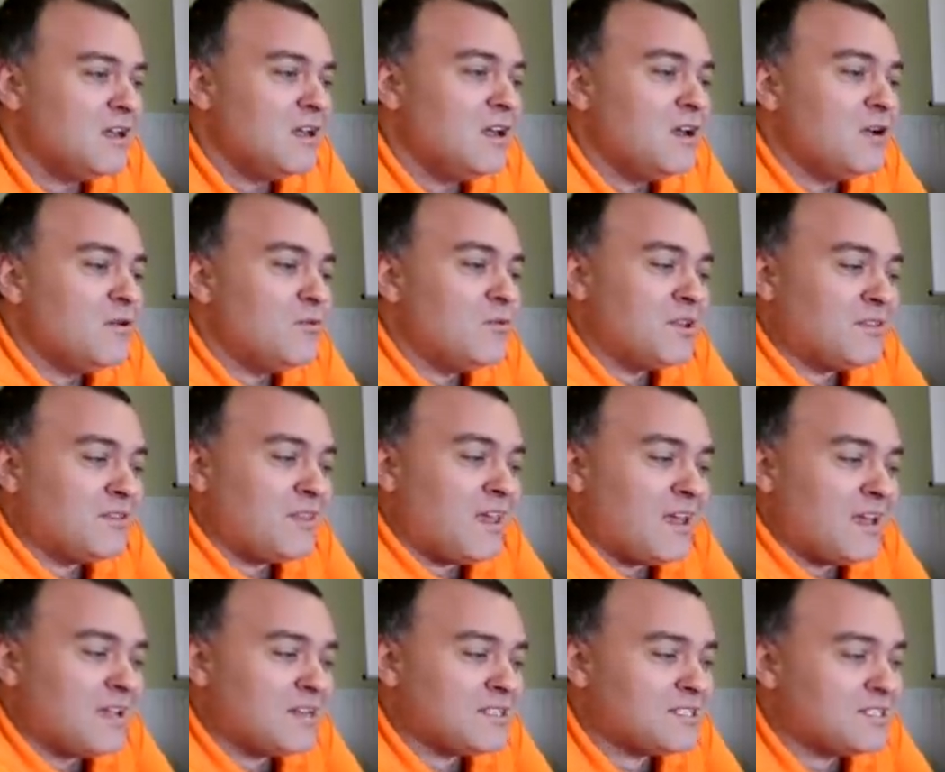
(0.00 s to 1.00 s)
With
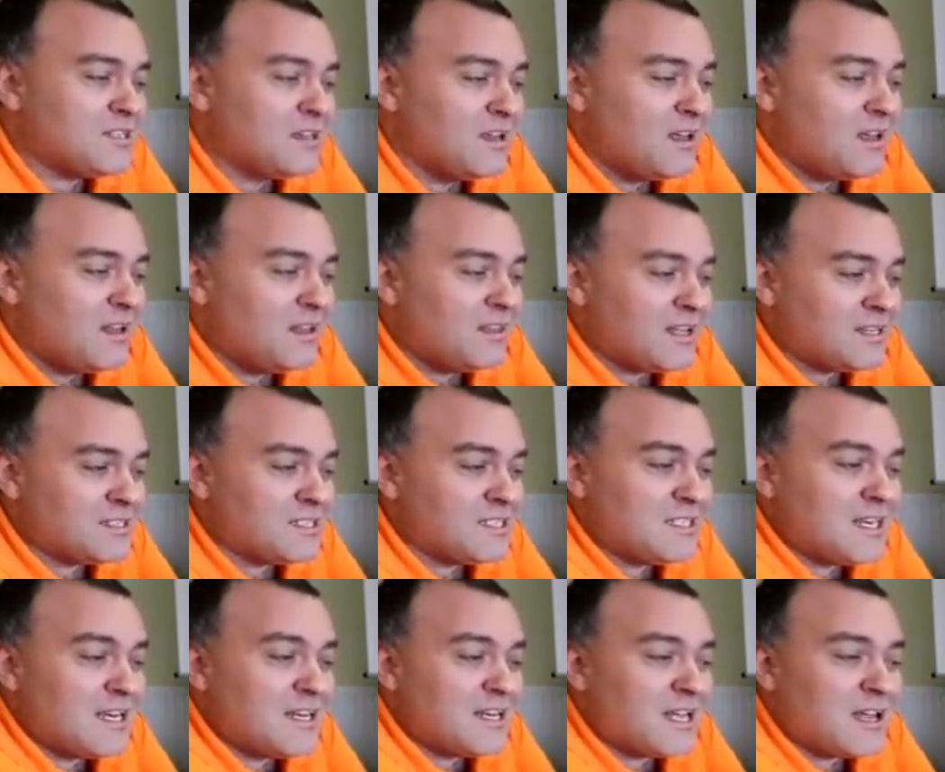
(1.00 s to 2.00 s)
this, there's a
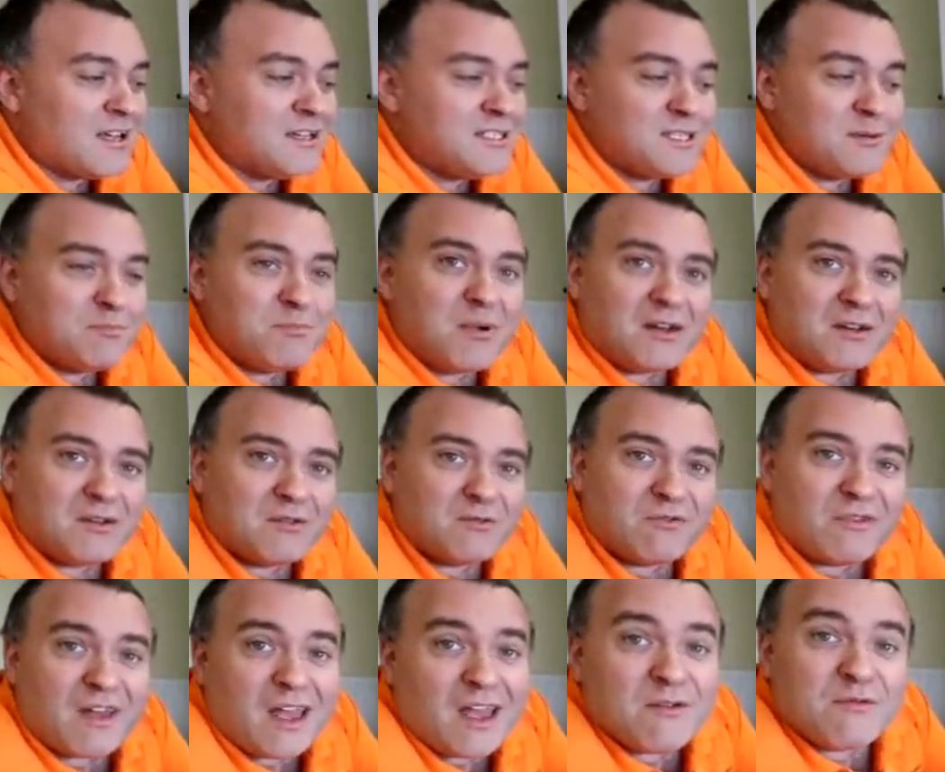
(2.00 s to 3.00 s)
dedicated button
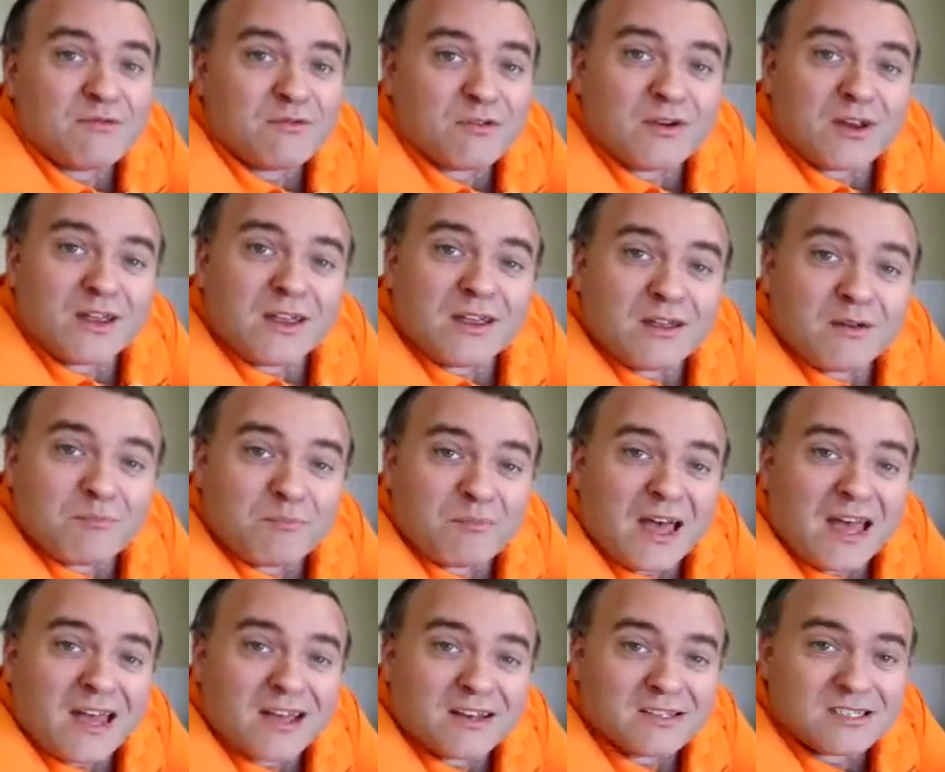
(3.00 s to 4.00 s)
for every
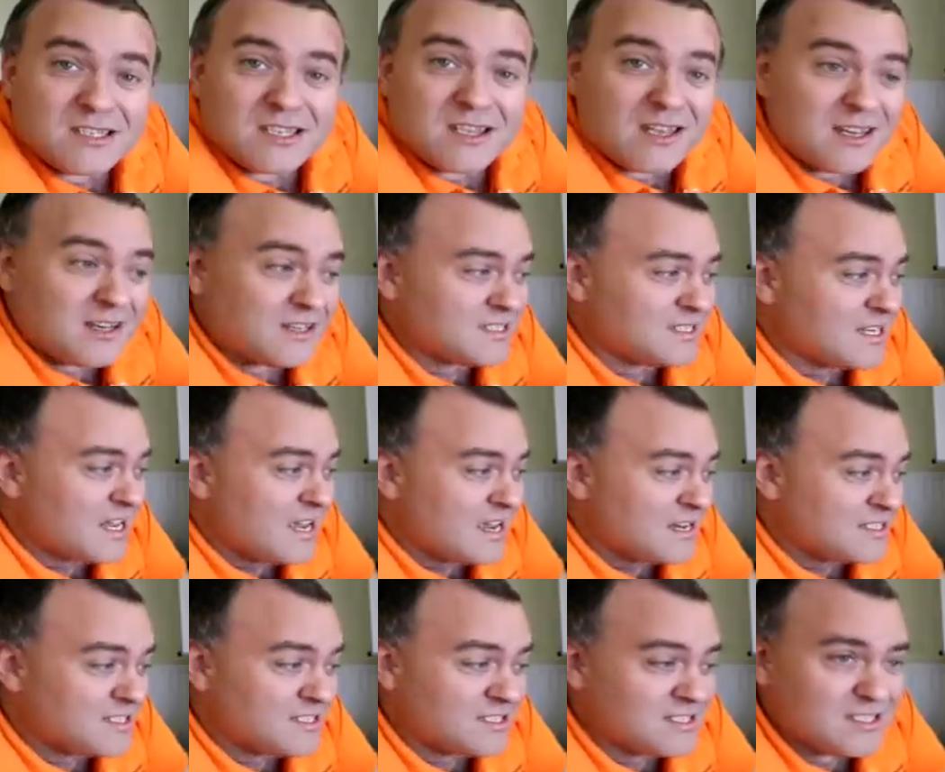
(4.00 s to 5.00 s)
band that
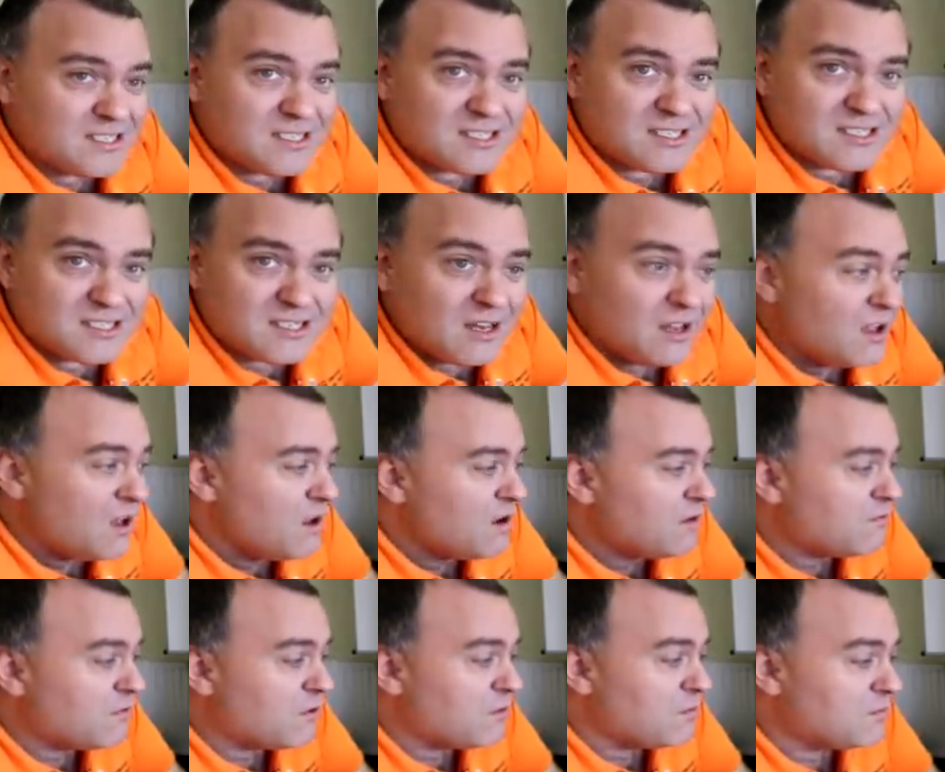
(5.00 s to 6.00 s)
exists,
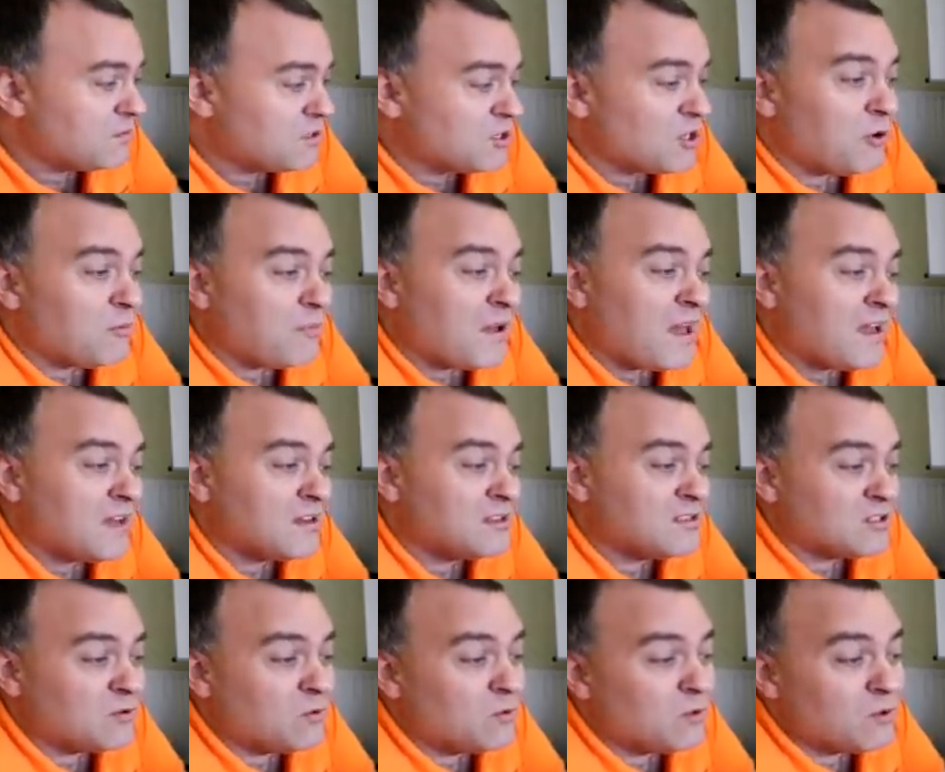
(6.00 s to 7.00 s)
from top band
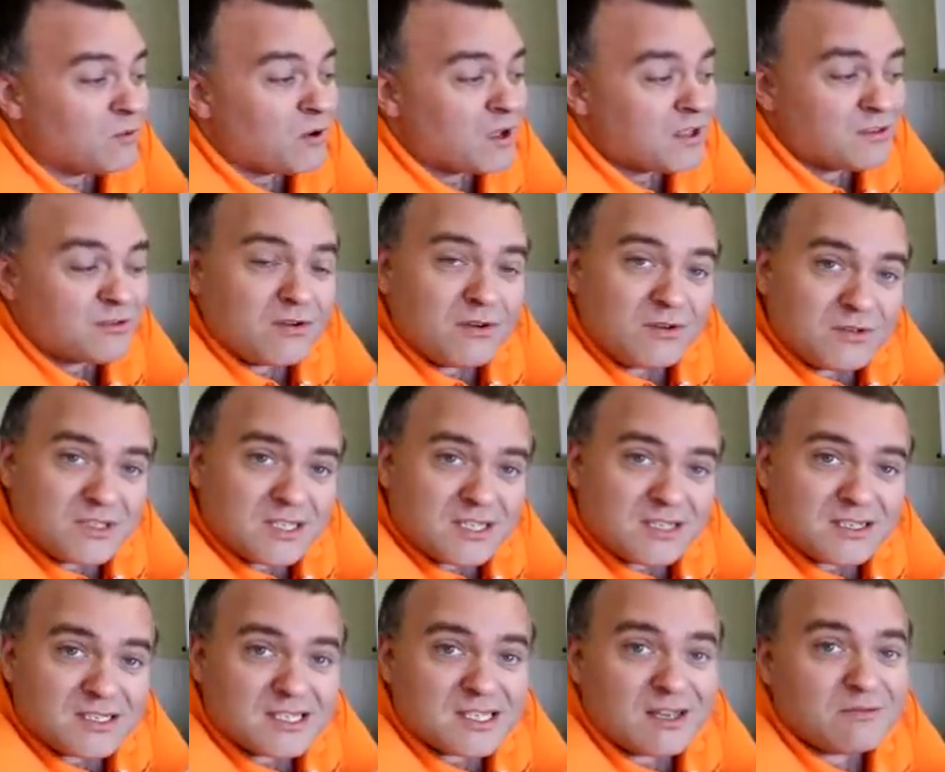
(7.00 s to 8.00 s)
all the way through to
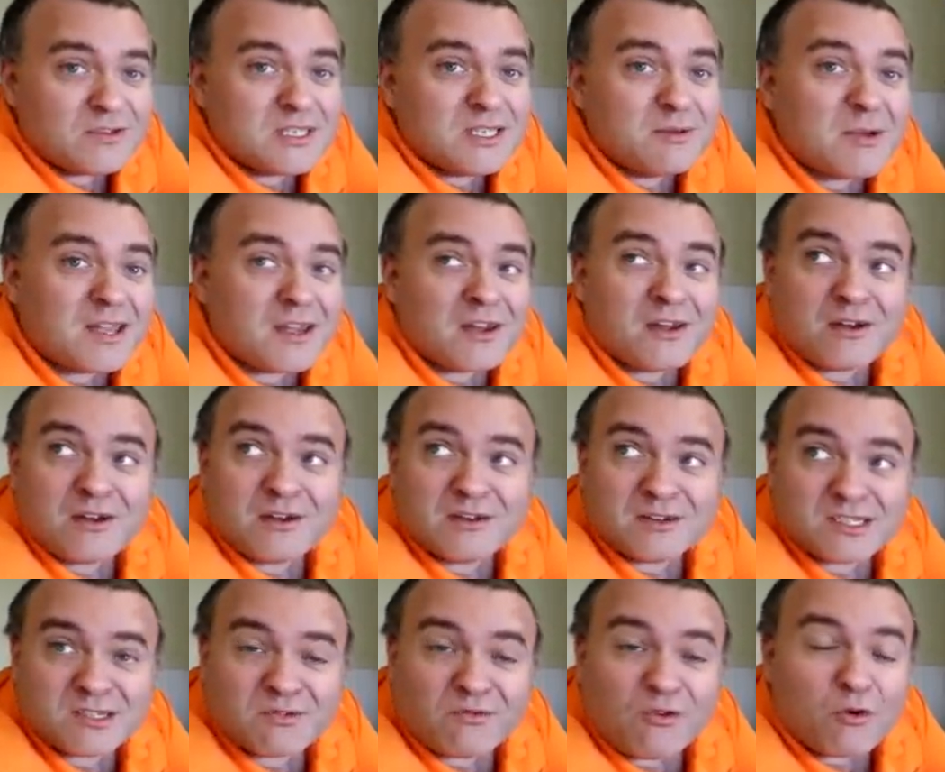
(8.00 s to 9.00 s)
70
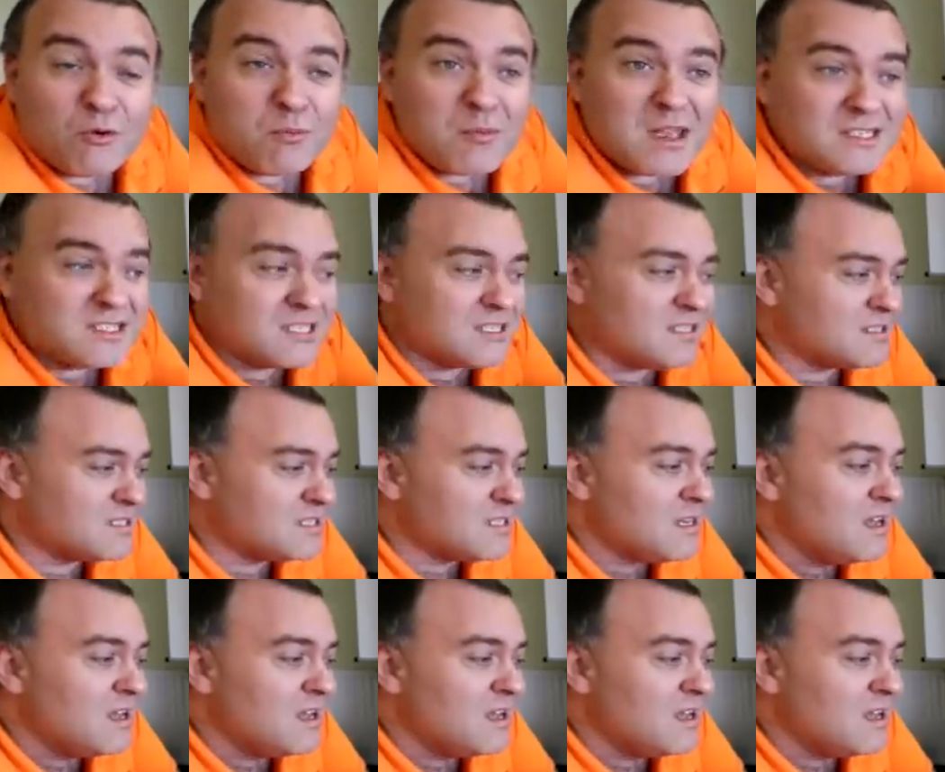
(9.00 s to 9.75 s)
megahertz, 4 meters,